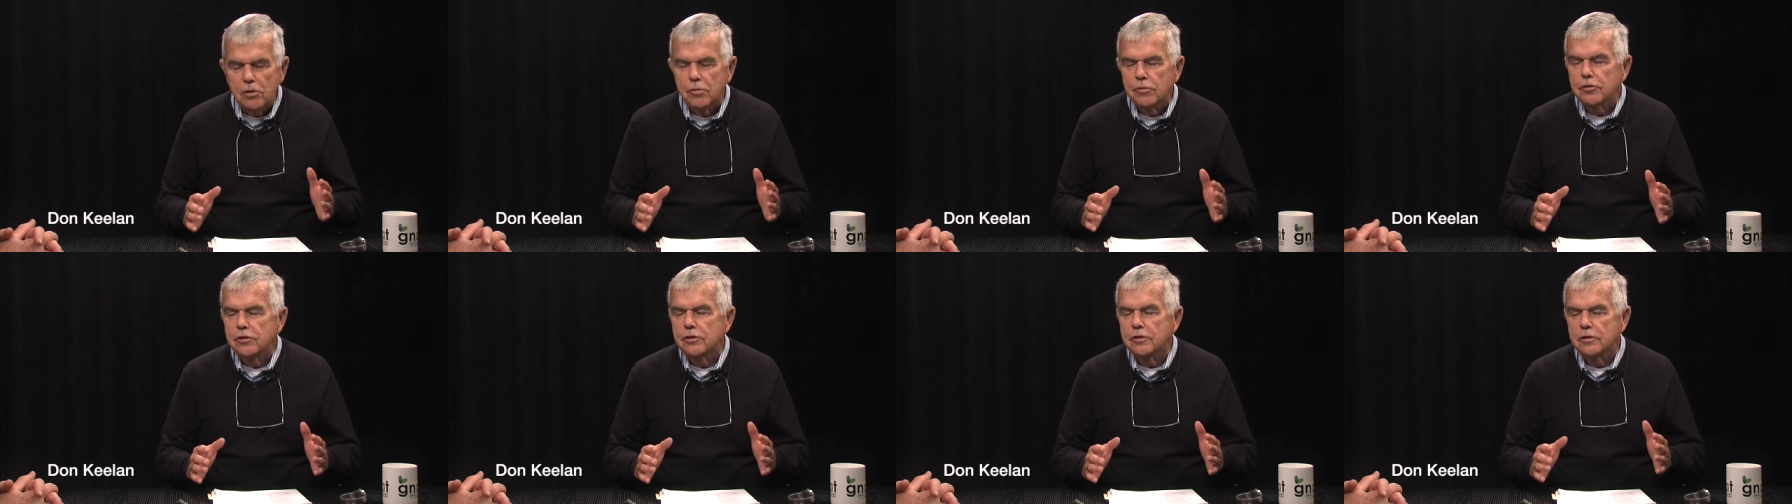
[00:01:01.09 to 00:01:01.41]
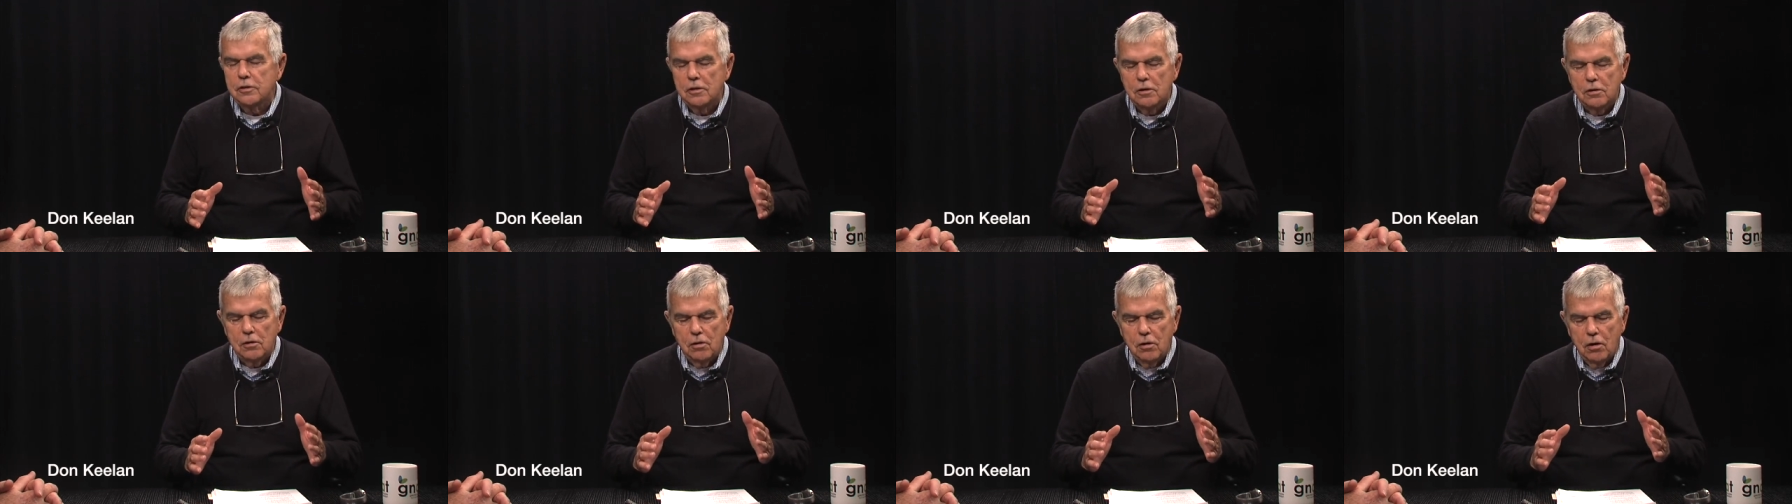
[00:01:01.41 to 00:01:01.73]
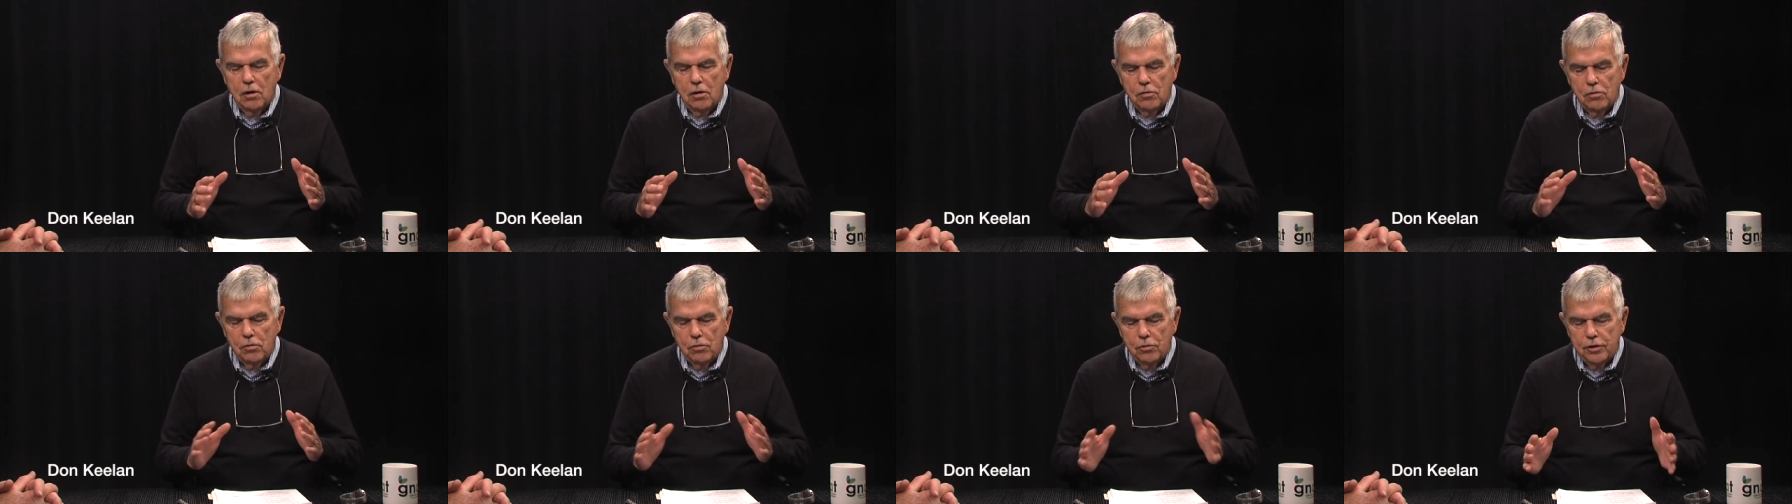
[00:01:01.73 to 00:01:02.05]
with
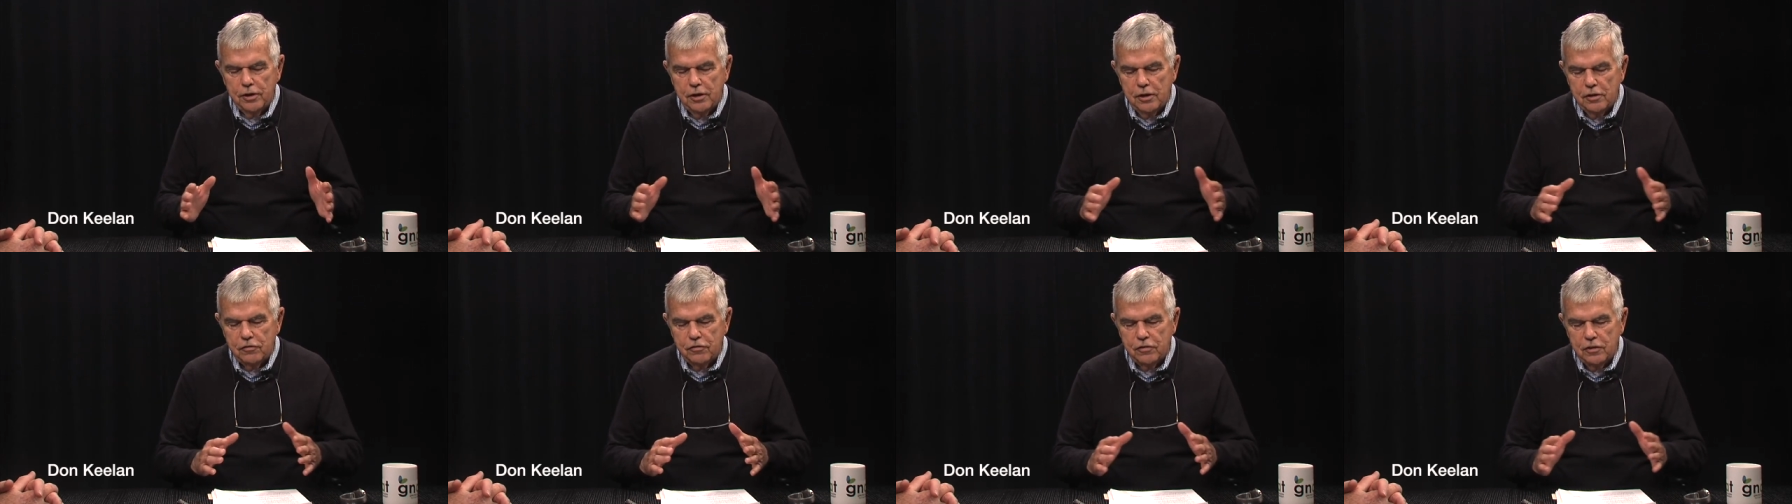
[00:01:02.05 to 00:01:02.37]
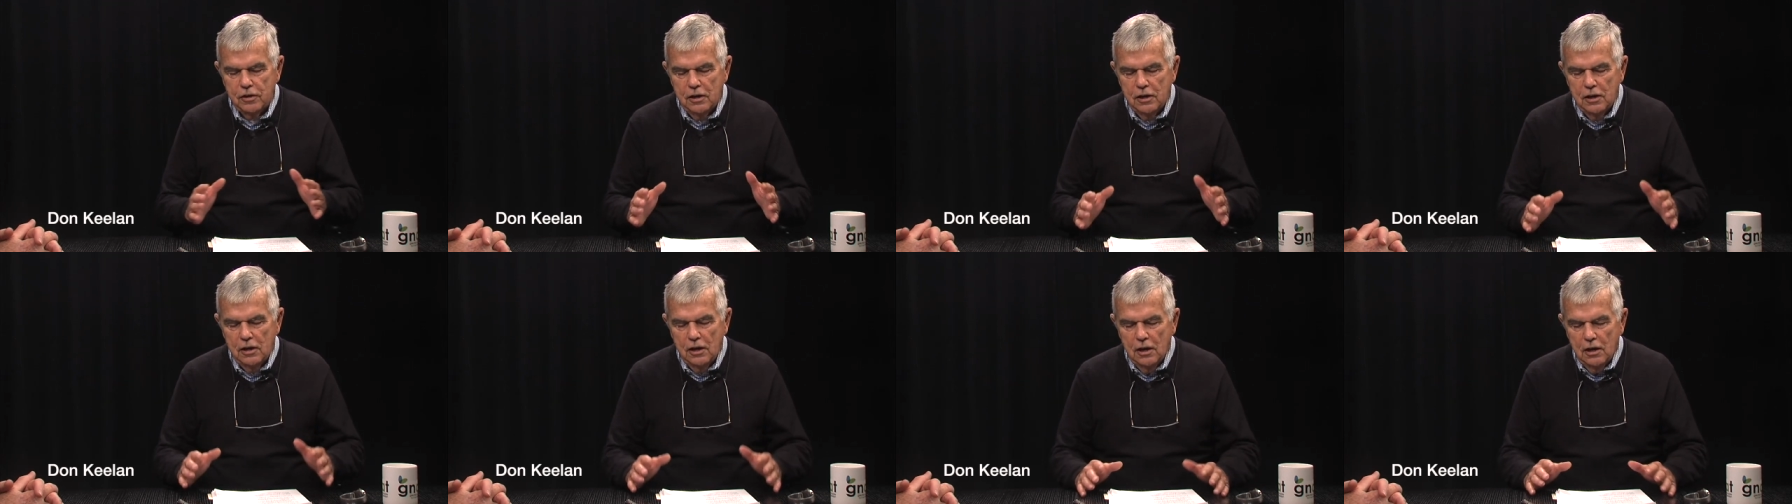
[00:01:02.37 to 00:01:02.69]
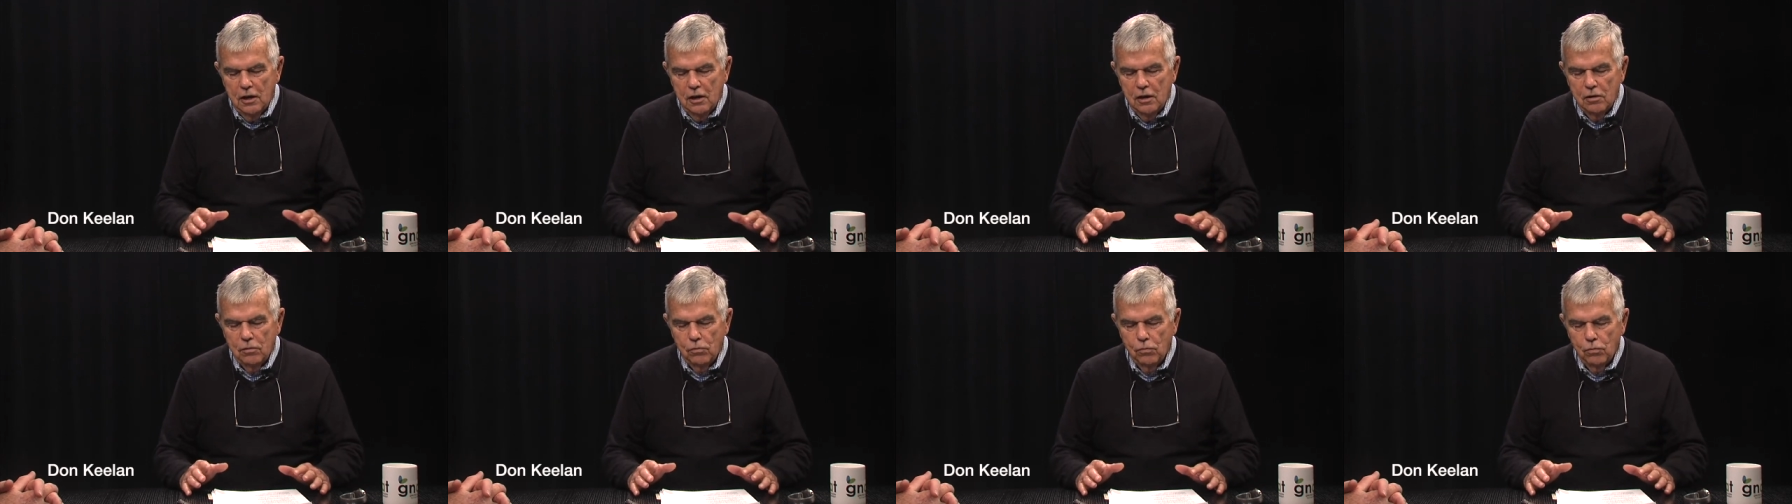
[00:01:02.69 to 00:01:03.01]
our audience
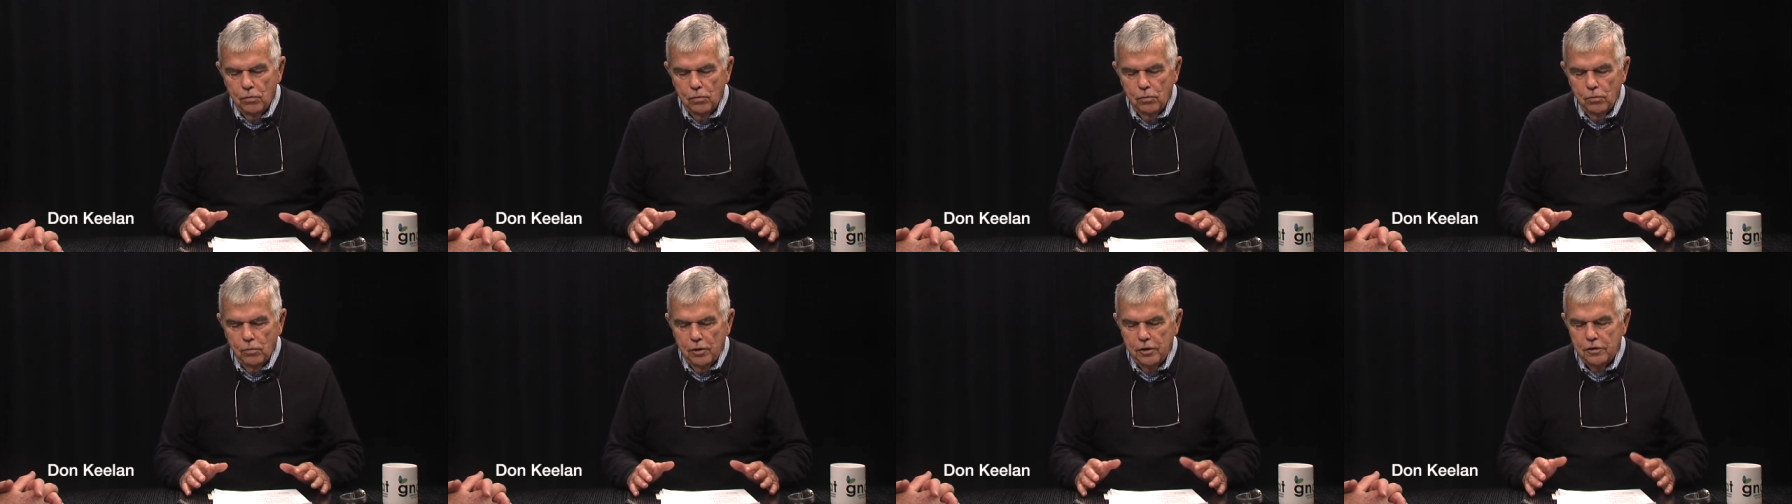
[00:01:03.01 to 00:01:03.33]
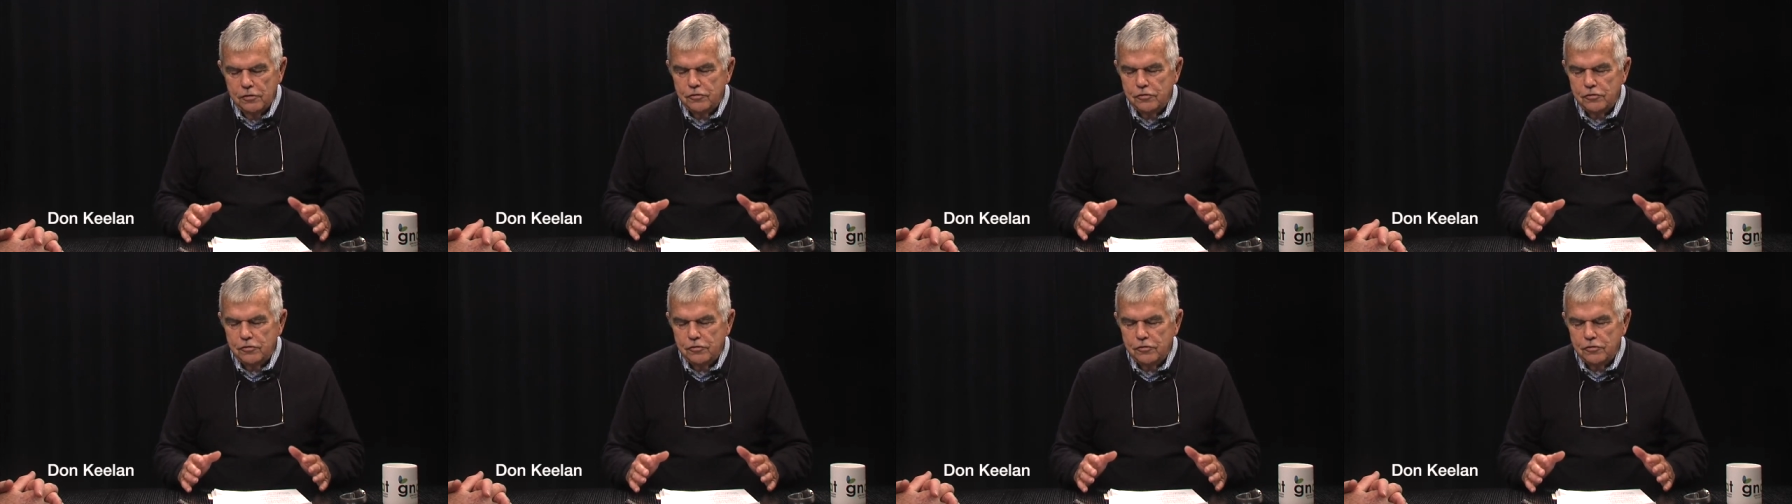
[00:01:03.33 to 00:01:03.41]
what